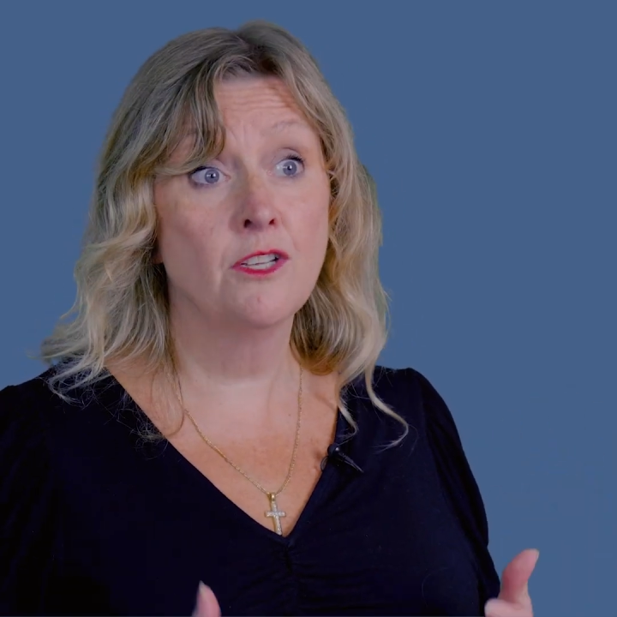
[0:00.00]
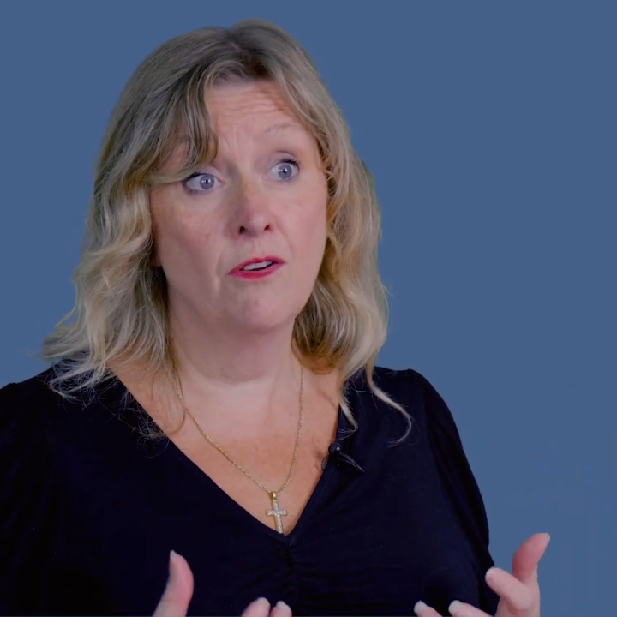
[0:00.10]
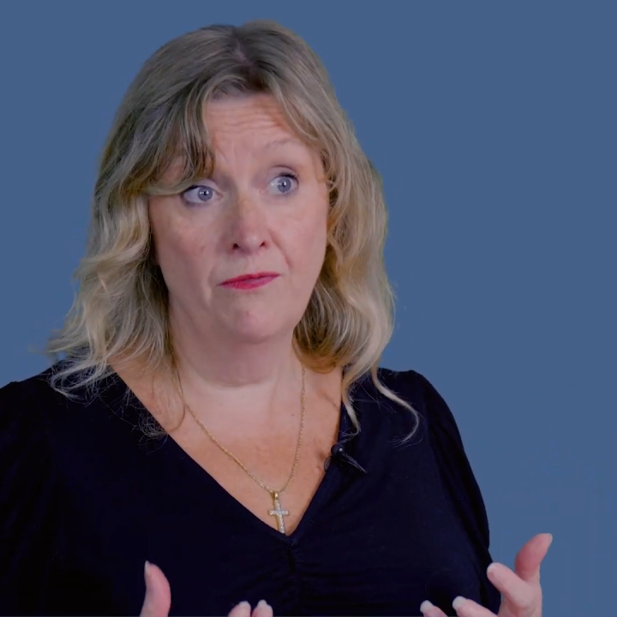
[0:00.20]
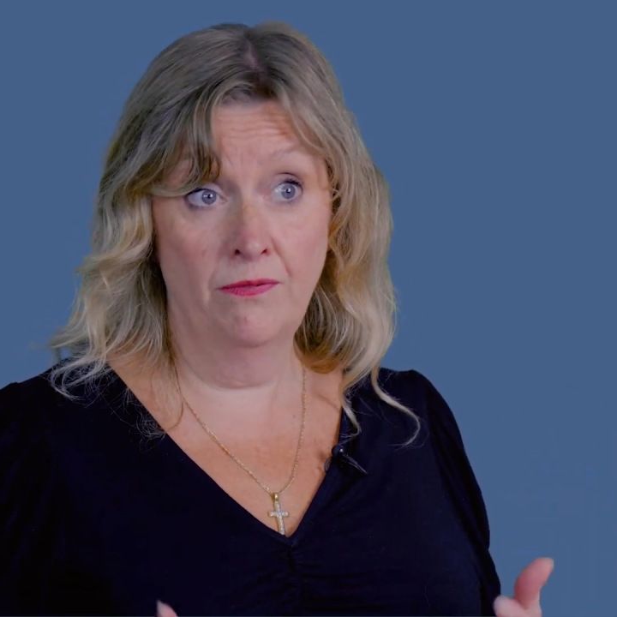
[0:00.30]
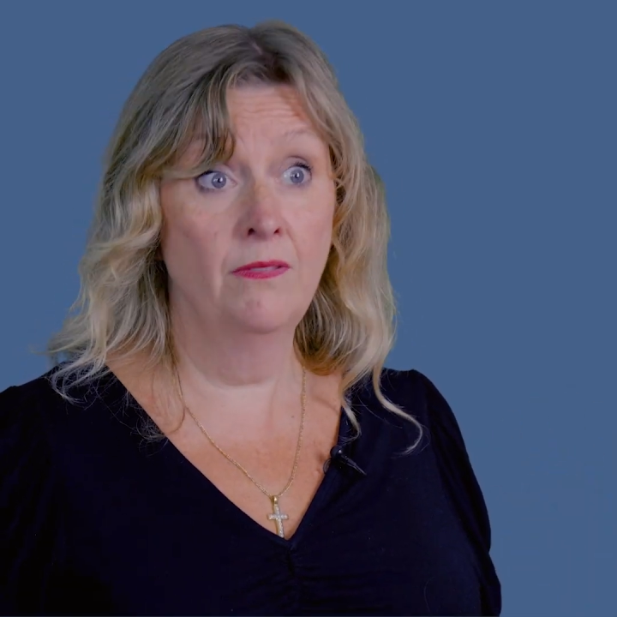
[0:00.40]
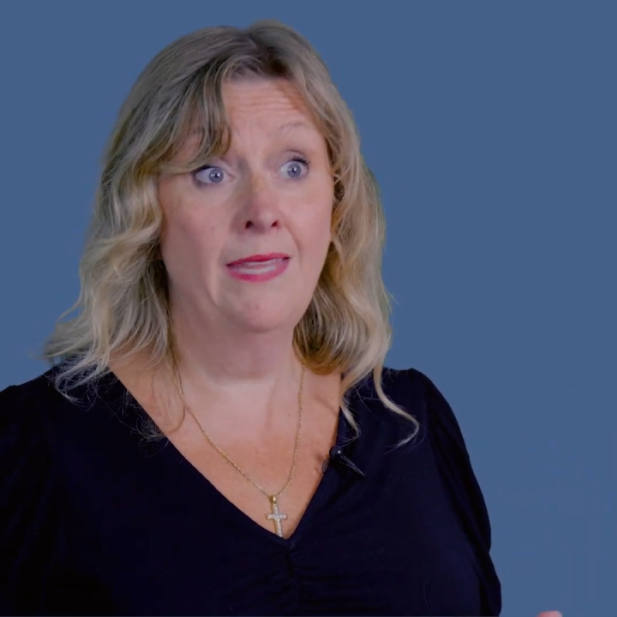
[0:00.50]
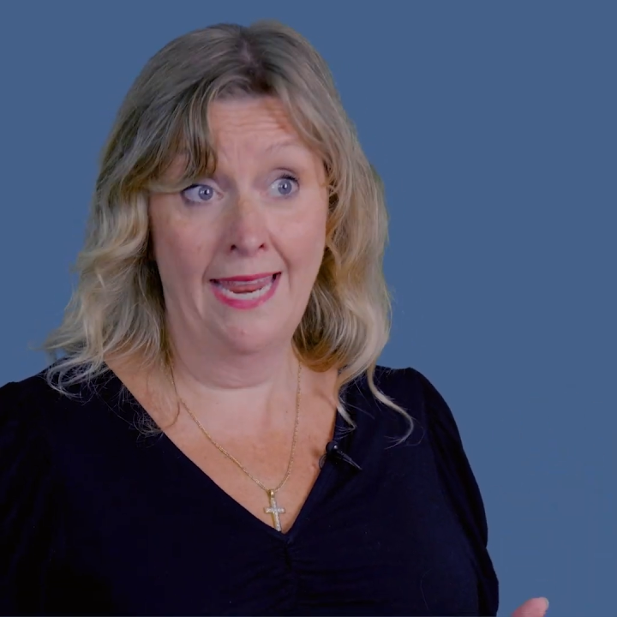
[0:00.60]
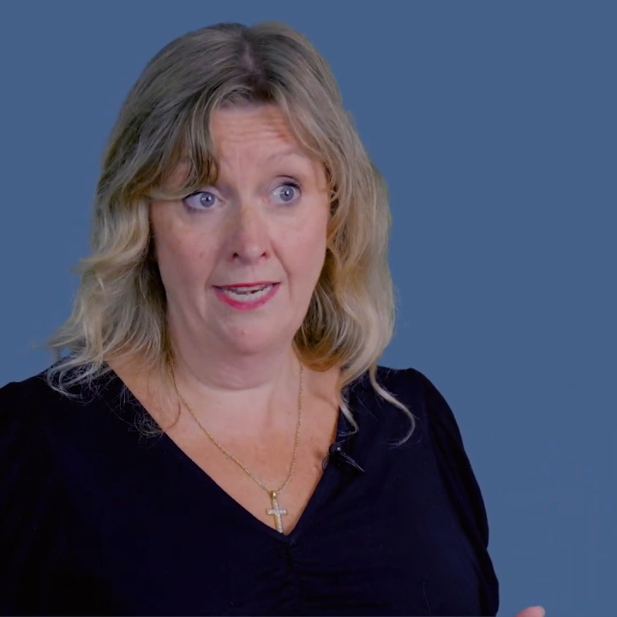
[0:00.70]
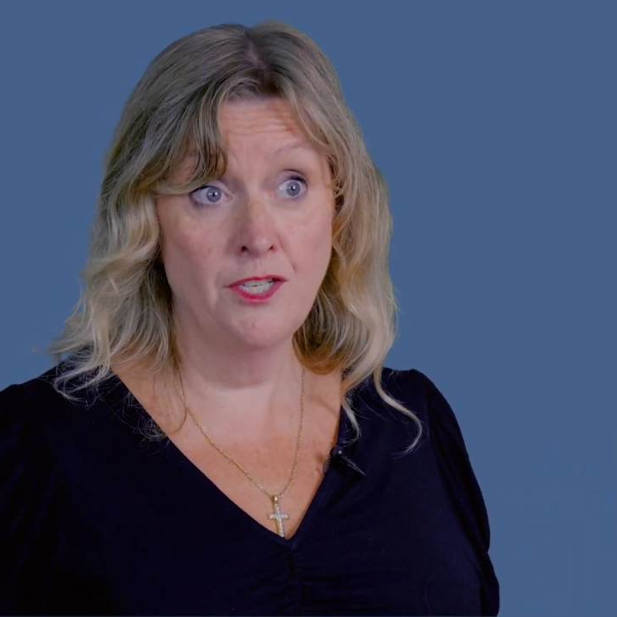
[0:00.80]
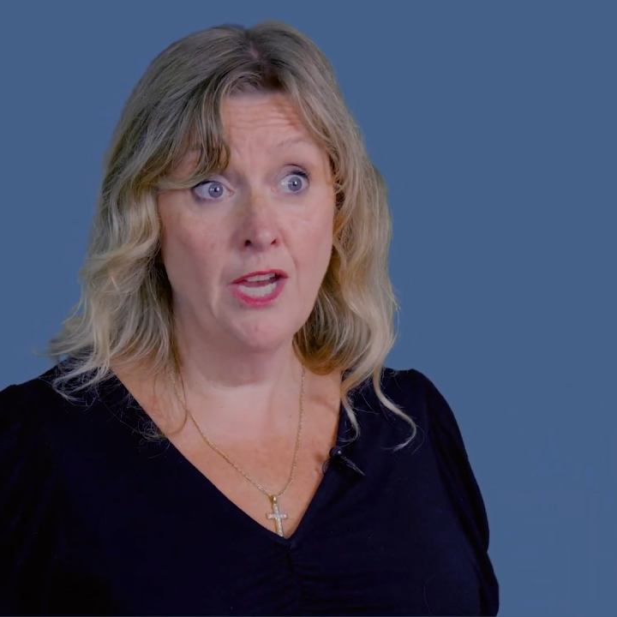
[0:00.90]
of the
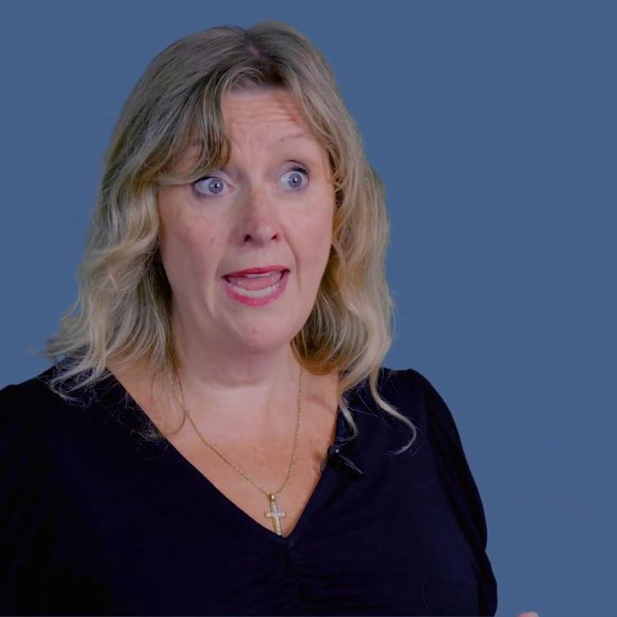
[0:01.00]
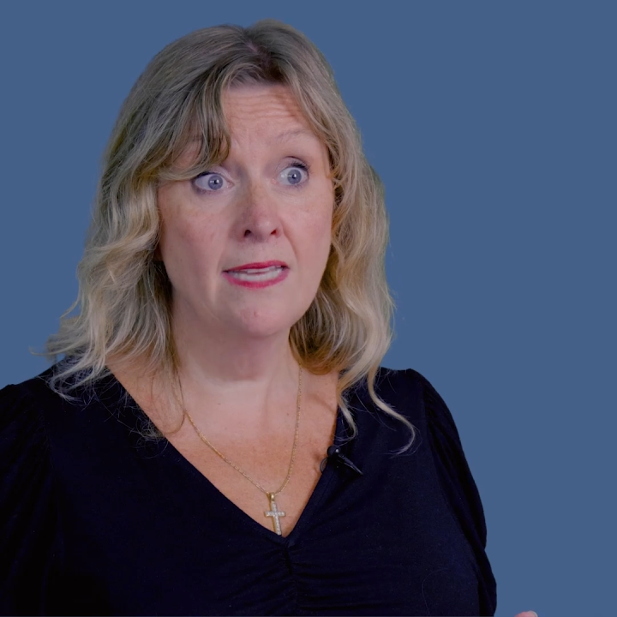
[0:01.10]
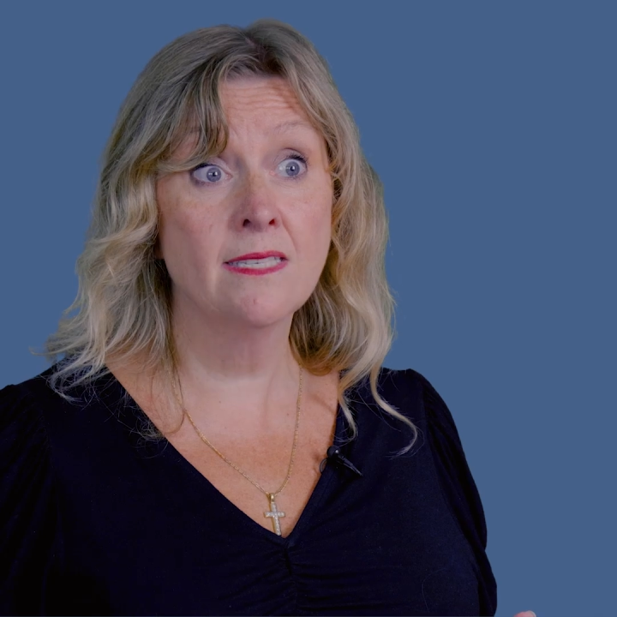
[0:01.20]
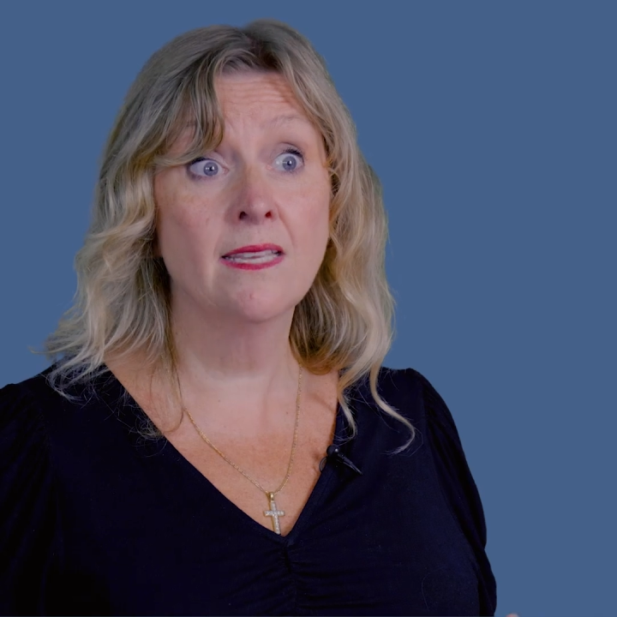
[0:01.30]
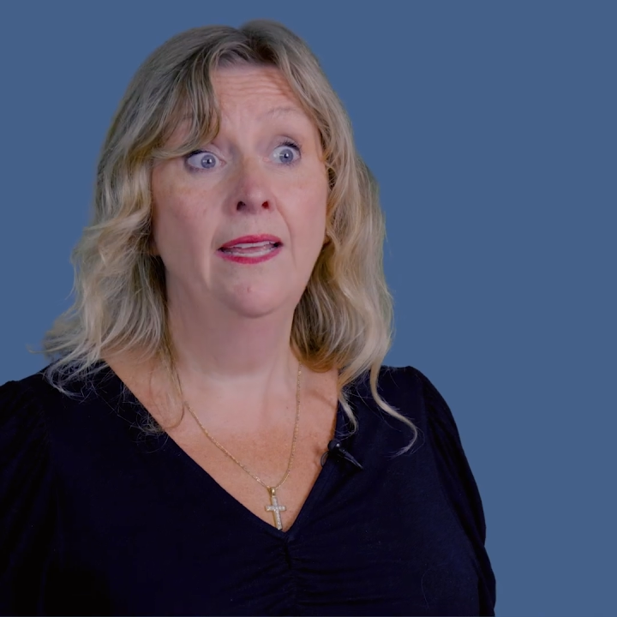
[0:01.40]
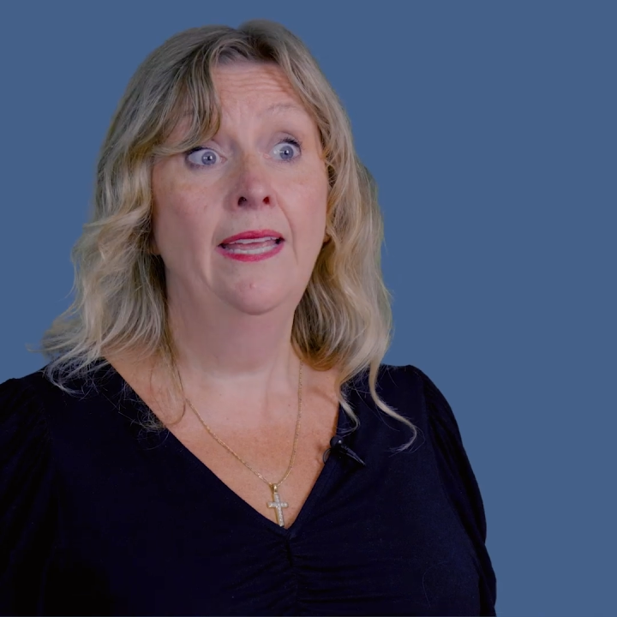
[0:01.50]
NHS